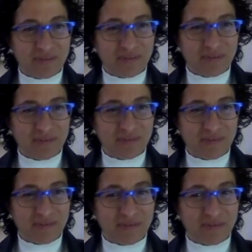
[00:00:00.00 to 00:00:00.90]

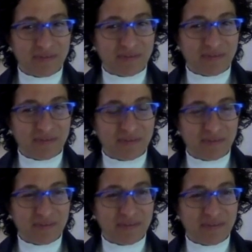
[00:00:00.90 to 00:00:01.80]

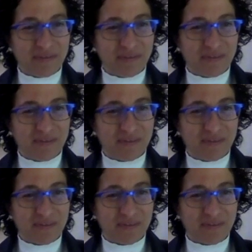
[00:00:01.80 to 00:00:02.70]

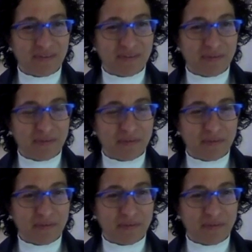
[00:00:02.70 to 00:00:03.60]

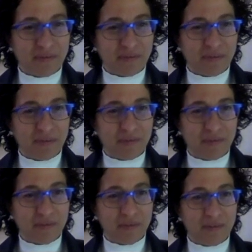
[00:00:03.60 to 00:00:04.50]

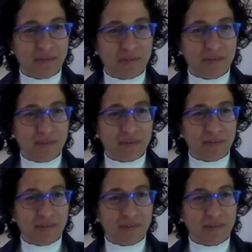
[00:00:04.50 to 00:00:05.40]

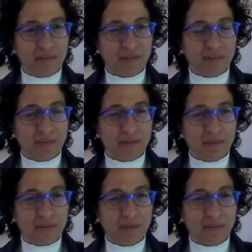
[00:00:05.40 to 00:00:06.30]

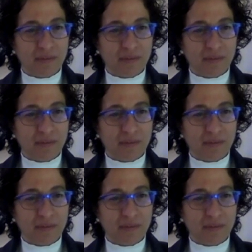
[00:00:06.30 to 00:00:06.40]
This person isn't speaking.